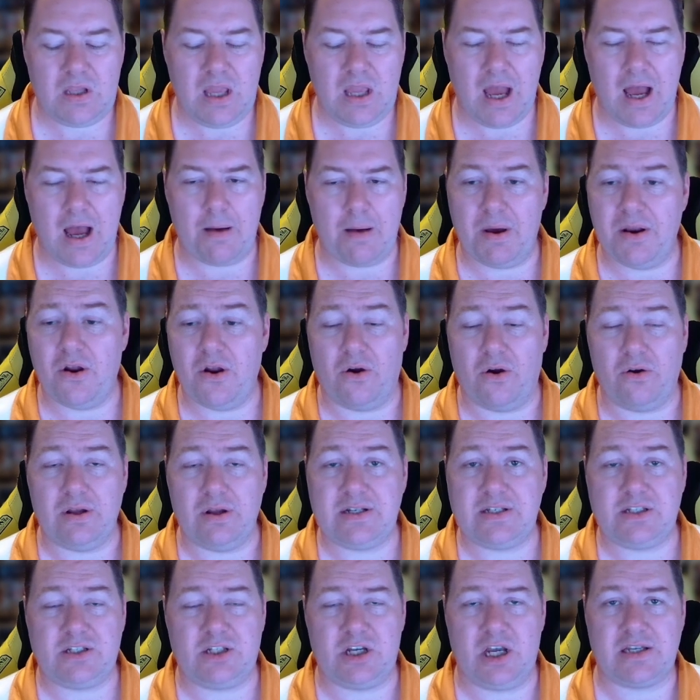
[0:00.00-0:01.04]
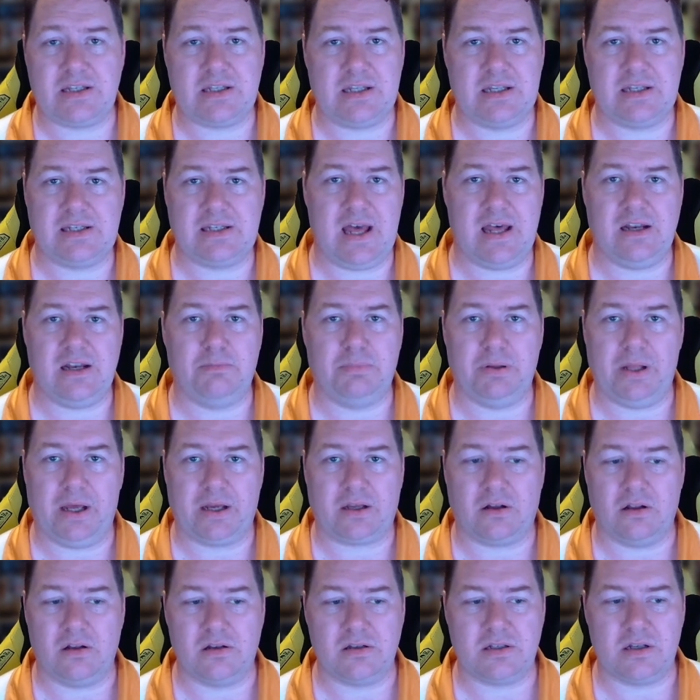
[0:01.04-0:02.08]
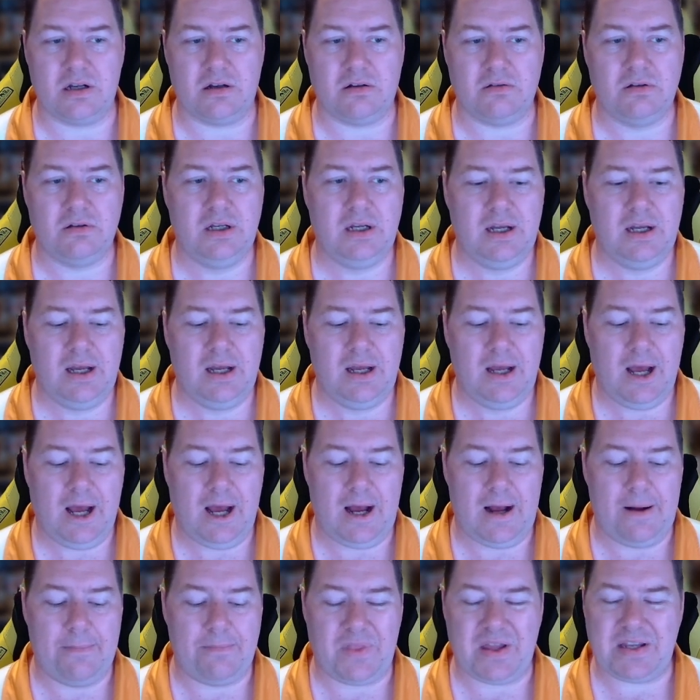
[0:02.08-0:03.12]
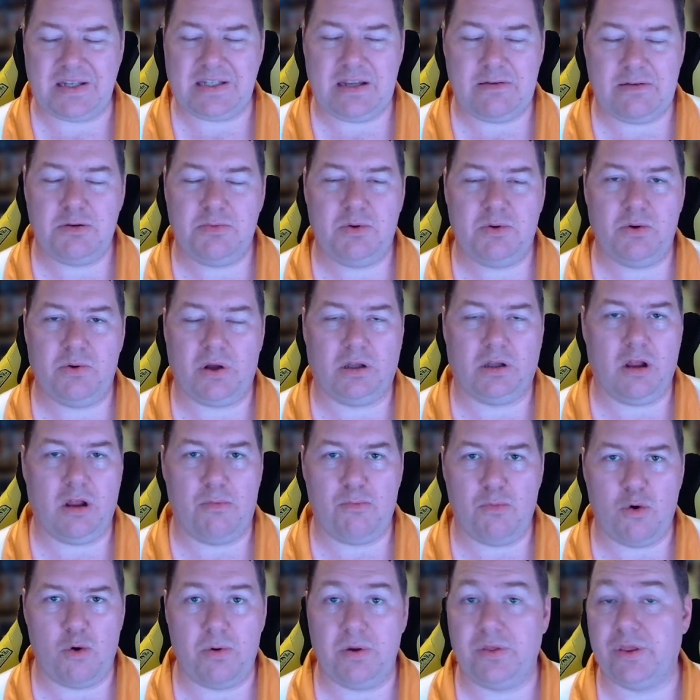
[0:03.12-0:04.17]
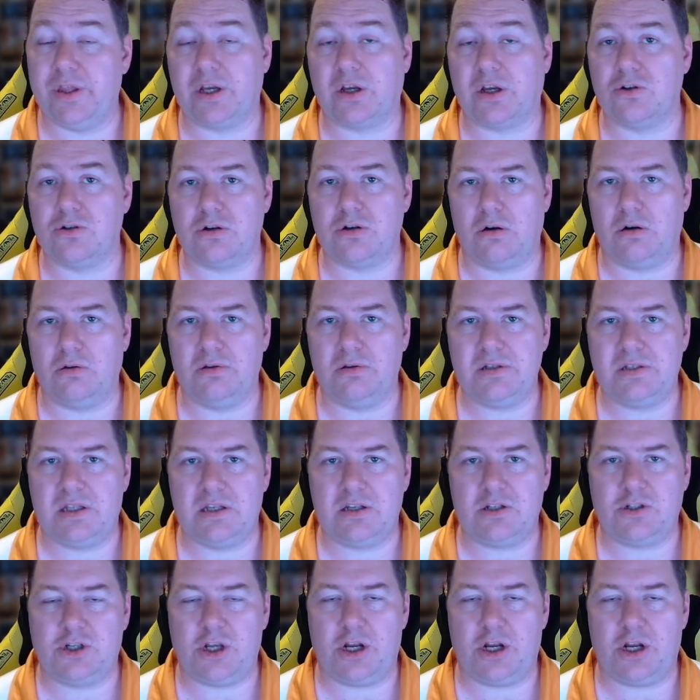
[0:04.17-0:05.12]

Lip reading: But no, it's just the standard black console. They seem to be doing a lot more with the controllers this